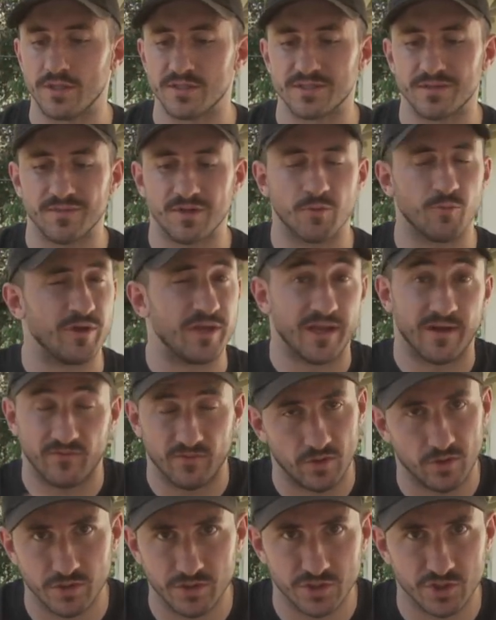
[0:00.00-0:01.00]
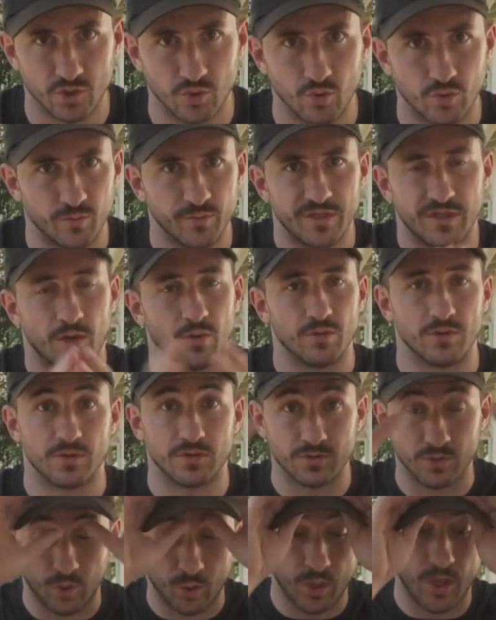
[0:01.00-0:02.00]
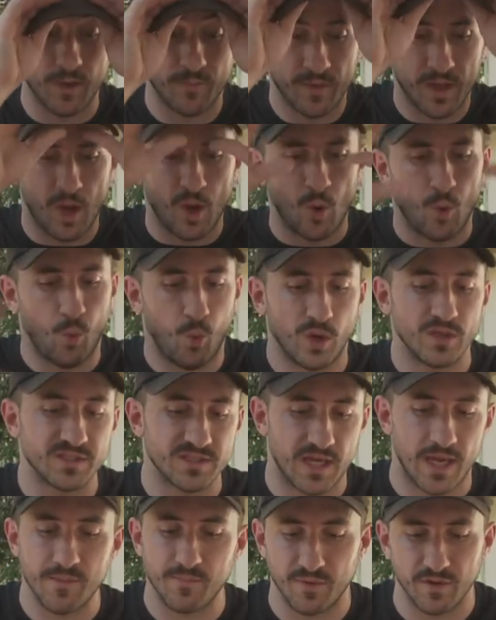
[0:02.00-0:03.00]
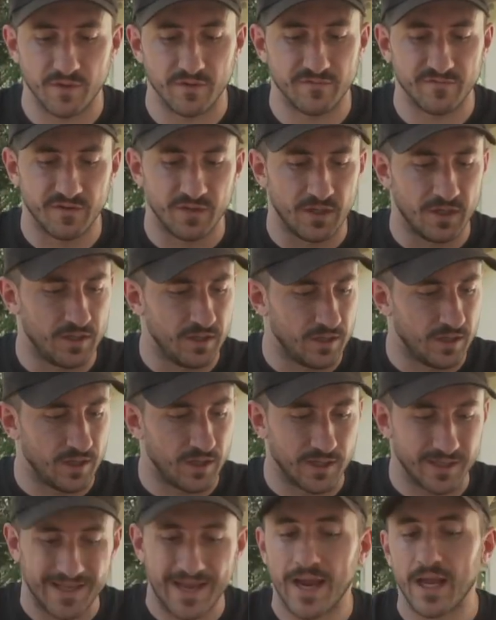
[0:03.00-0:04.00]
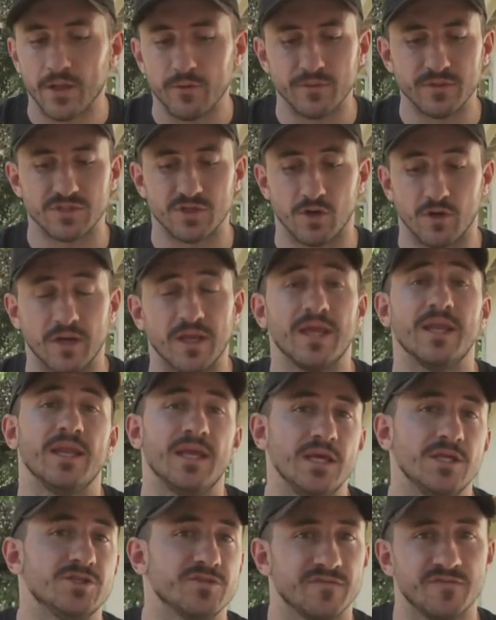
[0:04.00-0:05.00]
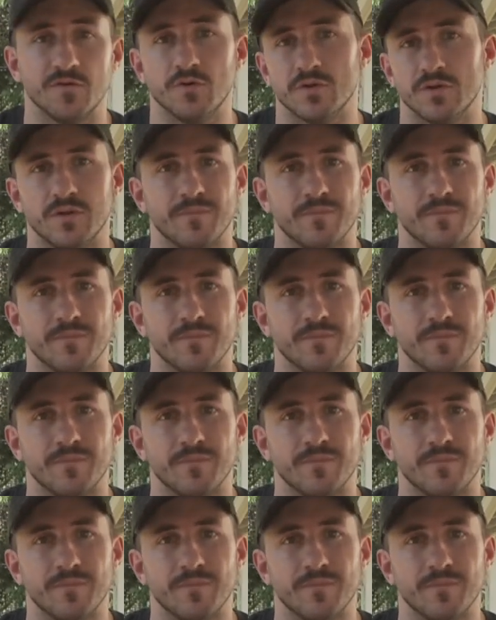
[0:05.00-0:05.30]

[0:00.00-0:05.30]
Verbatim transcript: It's something we never learn in school and we don't learn growing up what type of uh, calories are in each food.